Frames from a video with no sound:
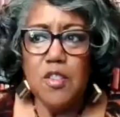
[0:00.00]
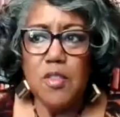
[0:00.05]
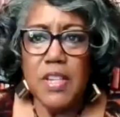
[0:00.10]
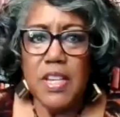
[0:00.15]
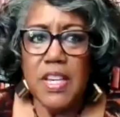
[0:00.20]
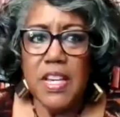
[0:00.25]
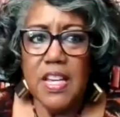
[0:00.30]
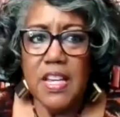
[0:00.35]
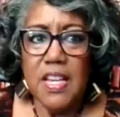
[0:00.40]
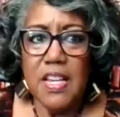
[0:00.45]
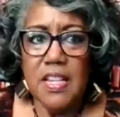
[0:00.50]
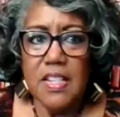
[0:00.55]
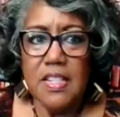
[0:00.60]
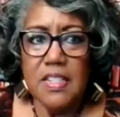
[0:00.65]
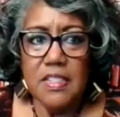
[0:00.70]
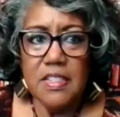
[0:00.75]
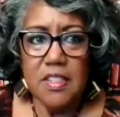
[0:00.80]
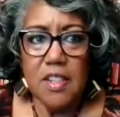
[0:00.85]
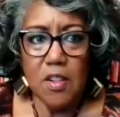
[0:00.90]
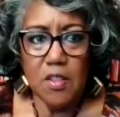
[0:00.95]
you
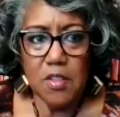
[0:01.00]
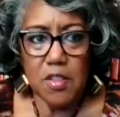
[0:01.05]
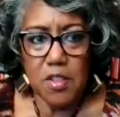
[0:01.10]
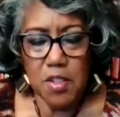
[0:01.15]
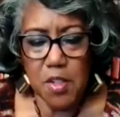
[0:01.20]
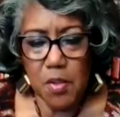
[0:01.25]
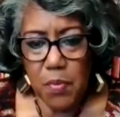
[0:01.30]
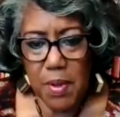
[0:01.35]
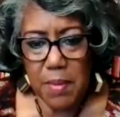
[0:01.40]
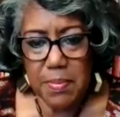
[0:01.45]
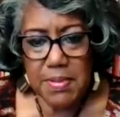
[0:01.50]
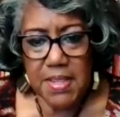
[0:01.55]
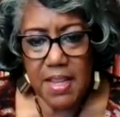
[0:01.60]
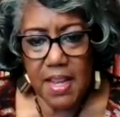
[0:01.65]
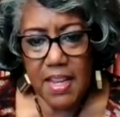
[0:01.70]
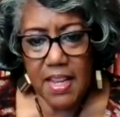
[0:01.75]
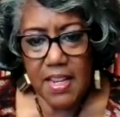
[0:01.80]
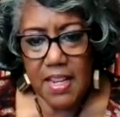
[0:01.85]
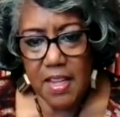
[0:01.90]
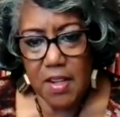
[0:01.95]
can go to your
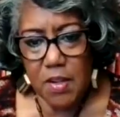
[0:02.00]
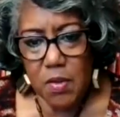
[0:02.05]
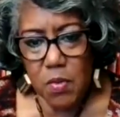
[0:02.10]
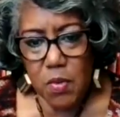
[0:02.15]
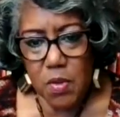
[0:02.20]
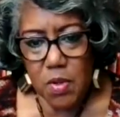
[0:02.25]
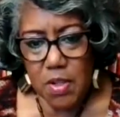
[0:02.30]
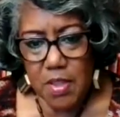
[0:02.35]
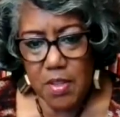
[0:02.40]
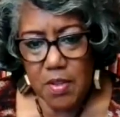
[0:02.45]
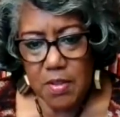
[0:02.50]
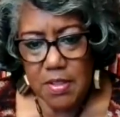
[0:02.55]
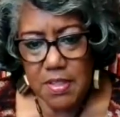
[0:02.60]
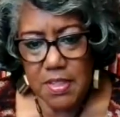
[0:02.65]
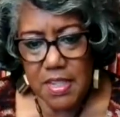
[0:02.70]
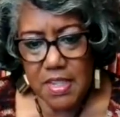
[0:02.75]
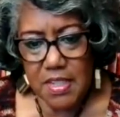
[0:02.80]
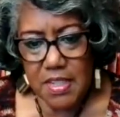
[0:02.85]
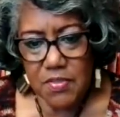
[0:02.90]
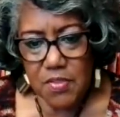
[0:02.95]
website and order those
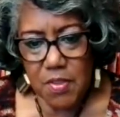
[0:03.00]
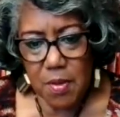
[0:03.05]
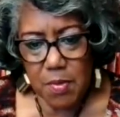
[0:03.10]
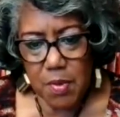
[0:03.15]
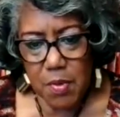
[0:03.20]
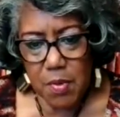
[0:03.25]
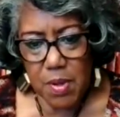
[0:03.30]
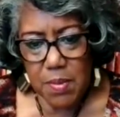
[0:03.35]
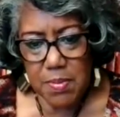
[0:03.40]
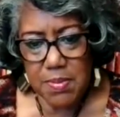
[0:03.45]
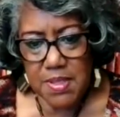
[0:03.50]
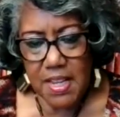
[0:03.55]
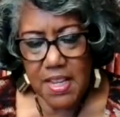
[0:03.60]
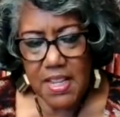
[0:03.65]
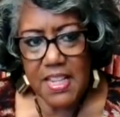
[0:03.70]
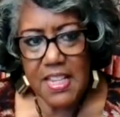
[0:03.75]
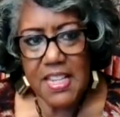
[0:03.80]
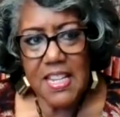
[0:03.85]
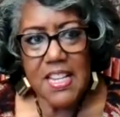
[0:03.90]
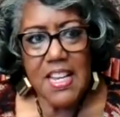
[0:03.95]
things from your
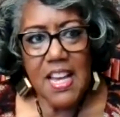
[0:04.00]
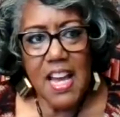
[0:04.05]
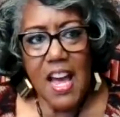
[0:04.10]
website.